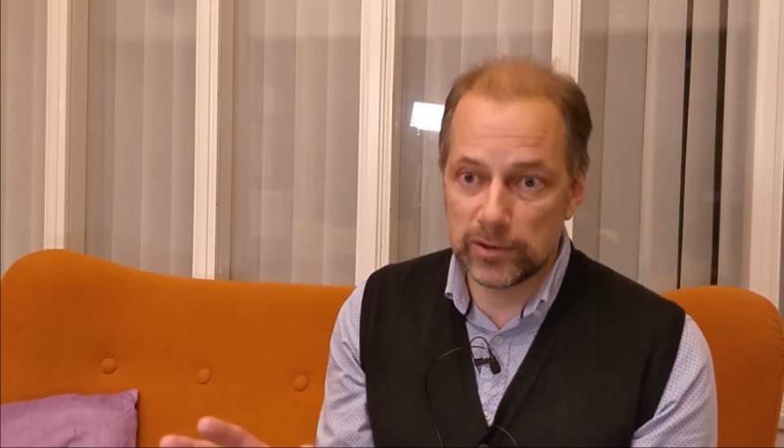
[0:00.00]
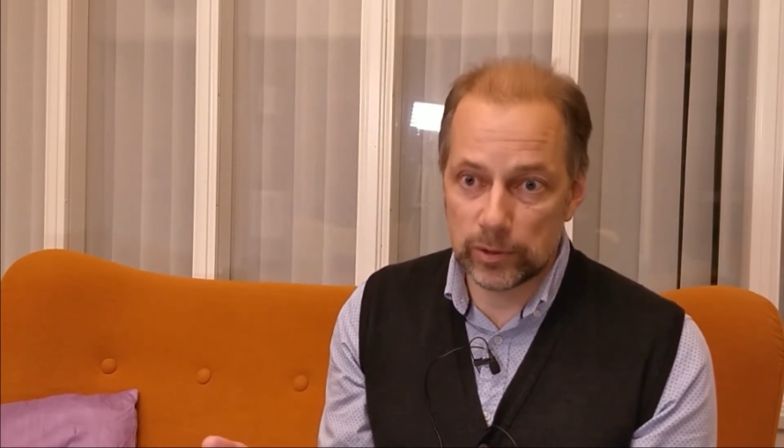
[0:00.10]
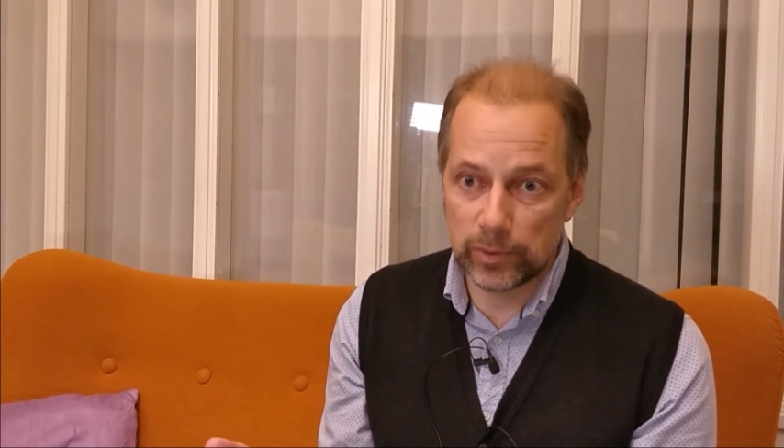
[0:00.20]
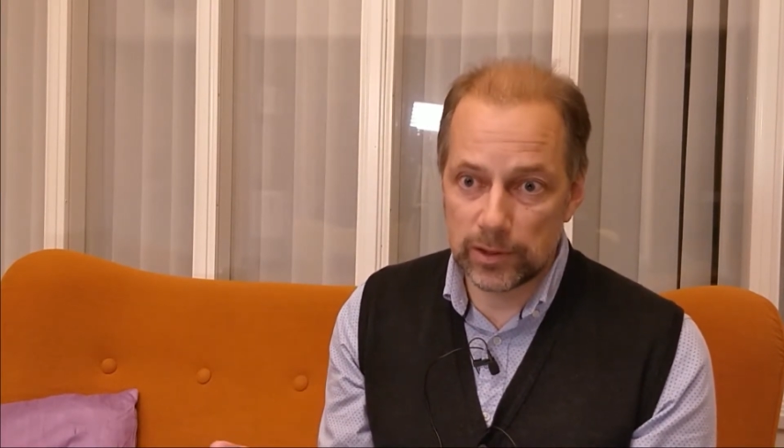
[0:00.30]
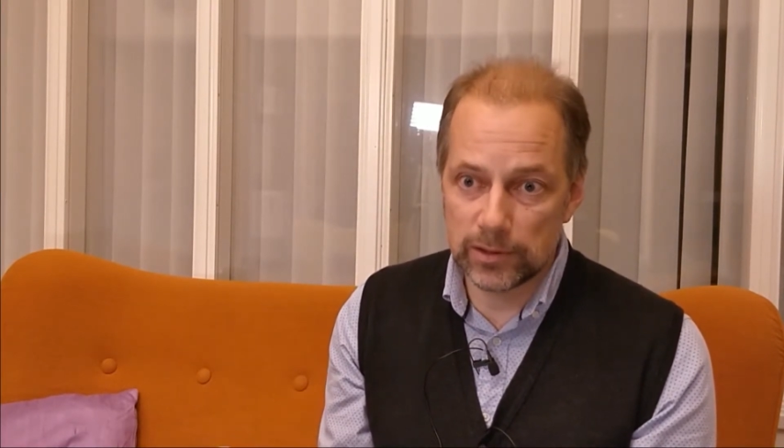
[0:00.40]

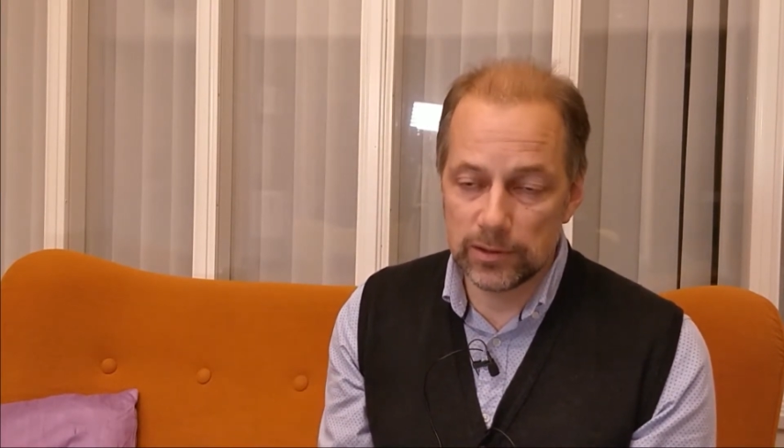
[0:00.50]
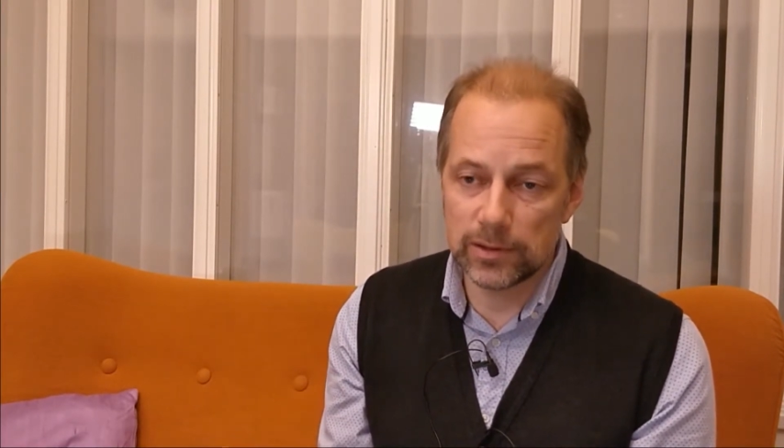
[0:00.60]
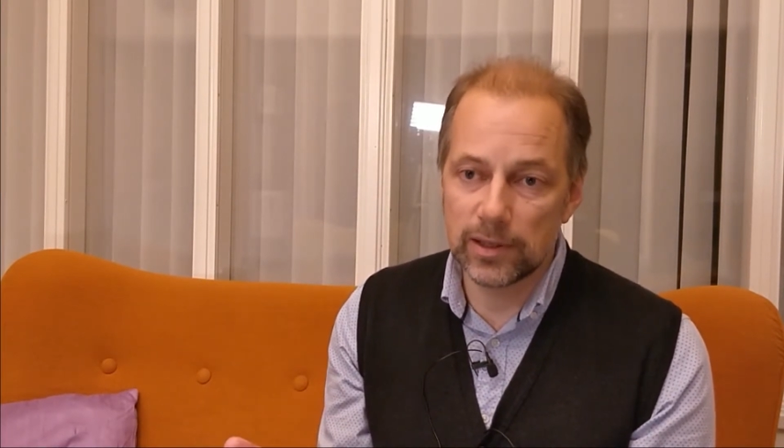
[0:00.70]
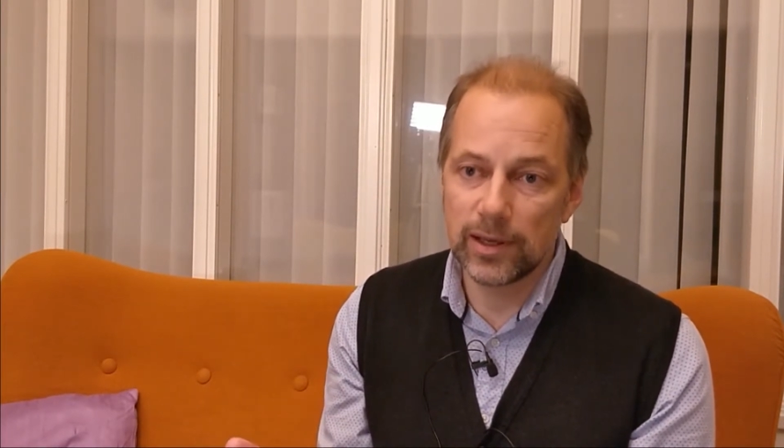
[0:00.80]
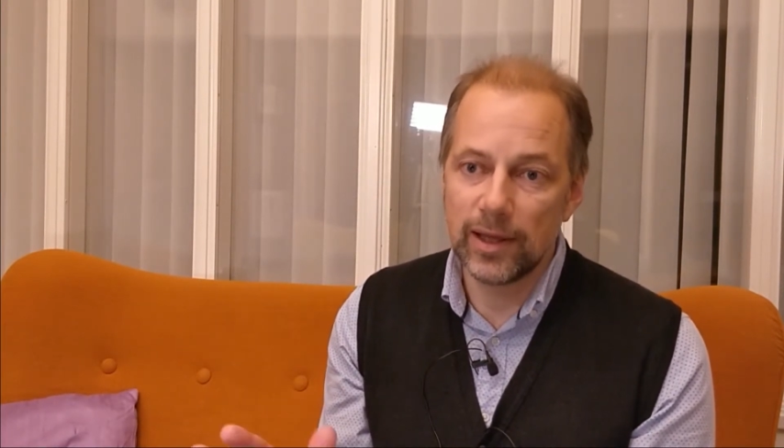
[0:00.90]

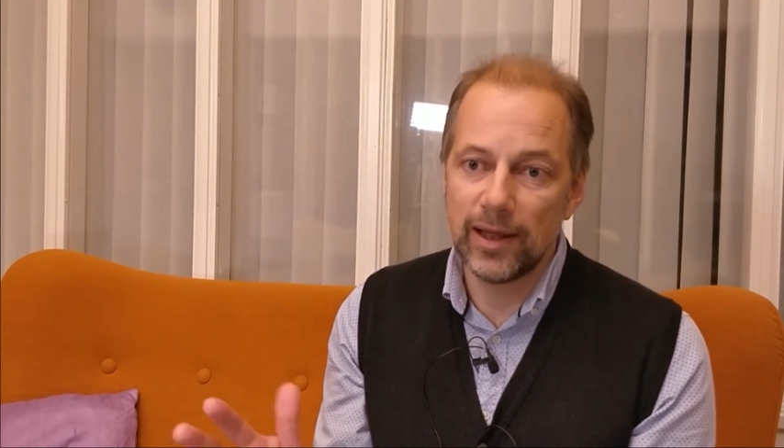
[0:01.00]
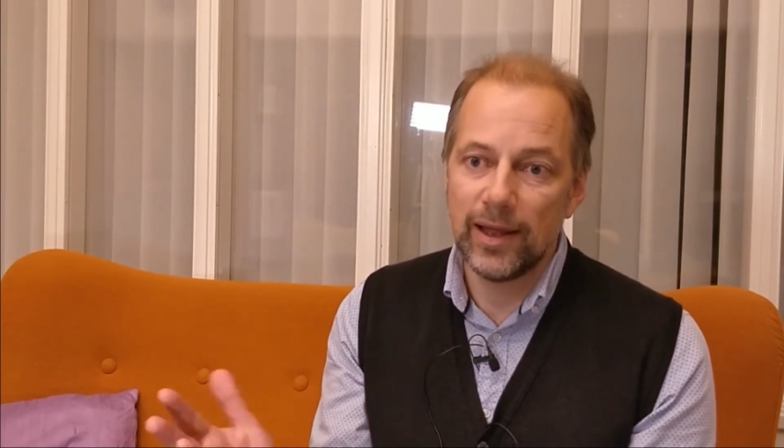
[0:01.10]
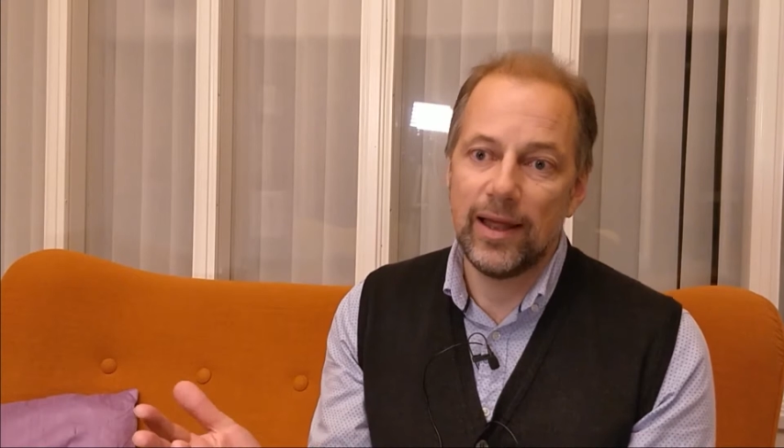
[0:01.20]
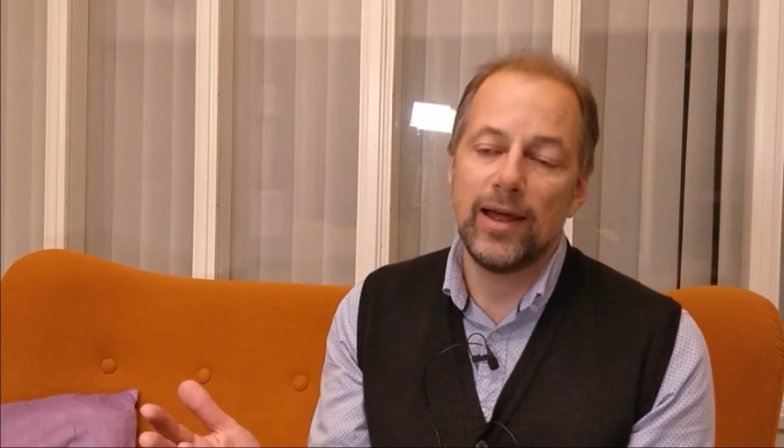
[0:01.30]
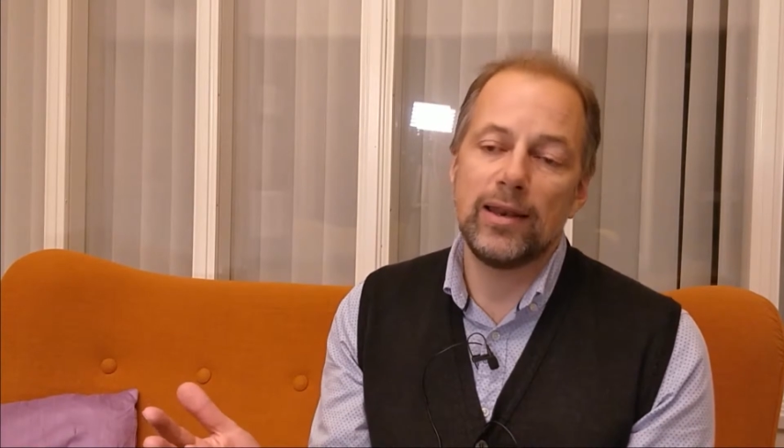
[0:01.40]
situations,
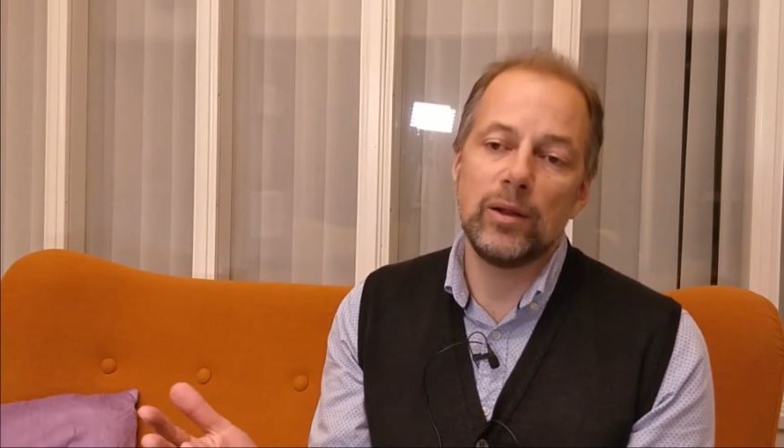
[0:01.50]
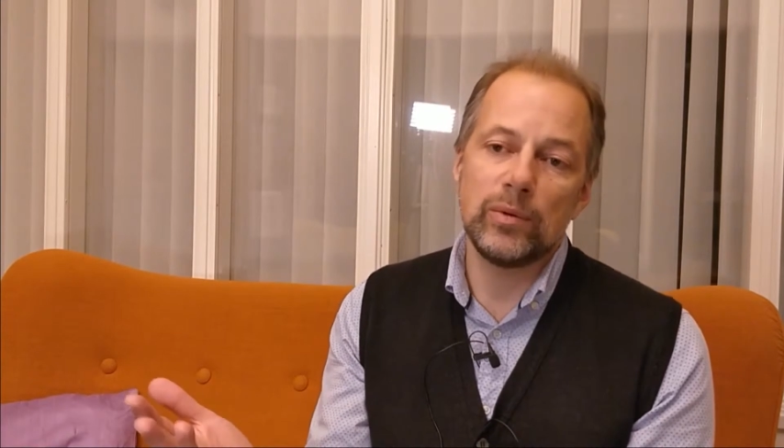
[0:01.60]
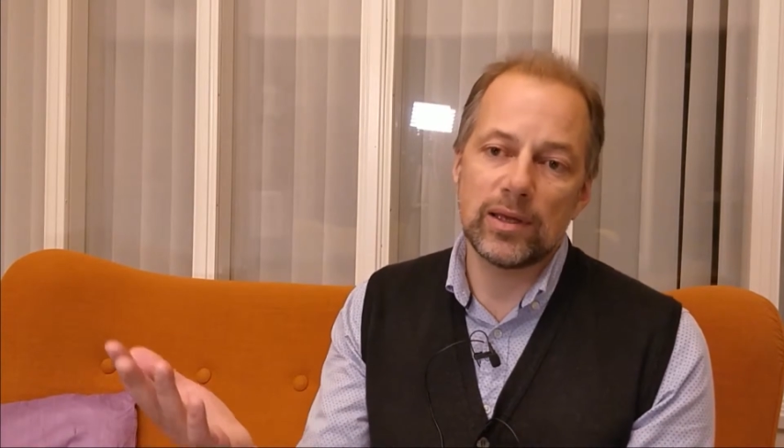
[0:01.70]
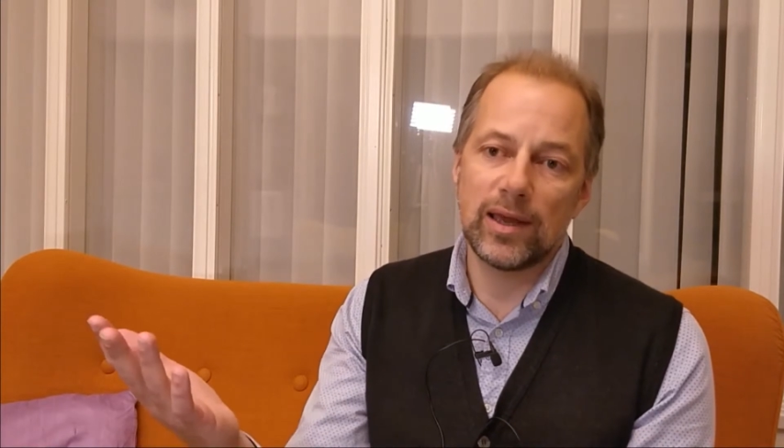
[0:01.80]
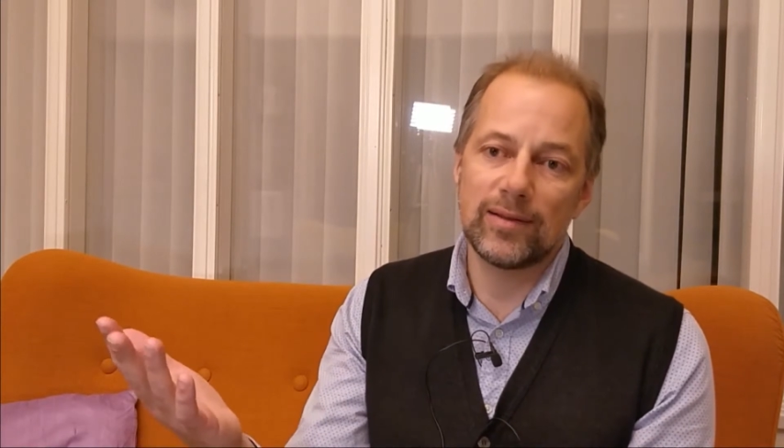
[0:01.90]
and then
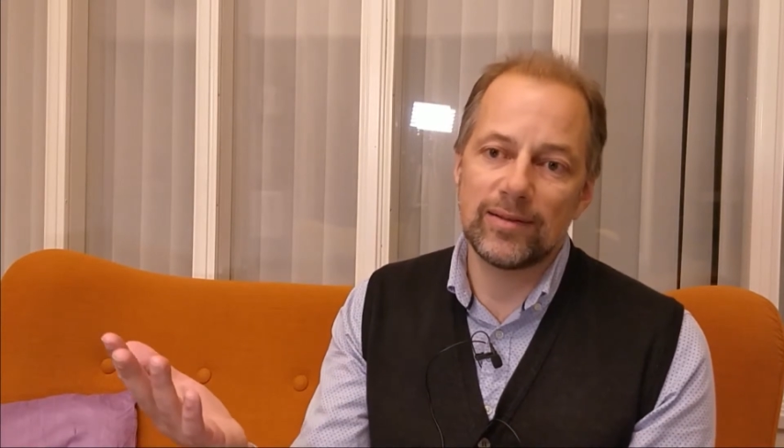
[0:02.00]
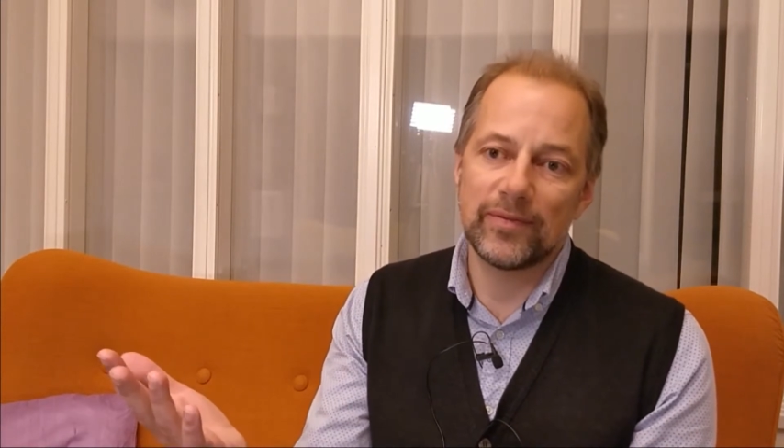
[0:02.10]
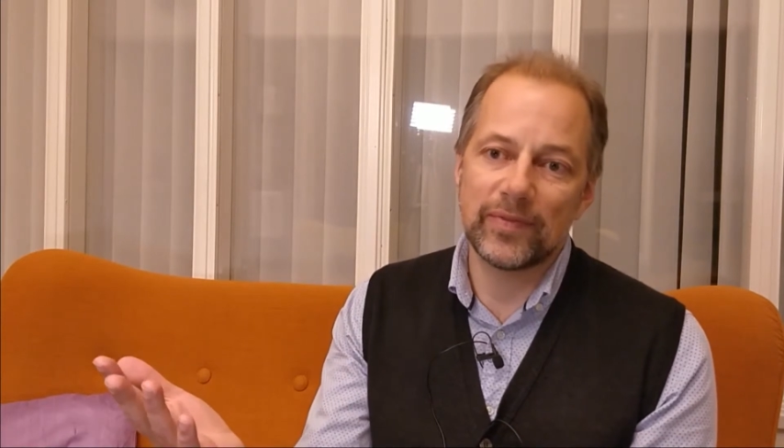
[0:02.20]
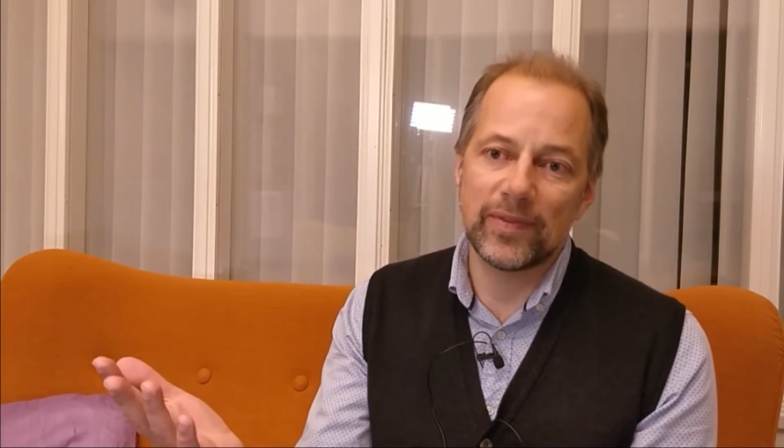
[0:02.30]
we can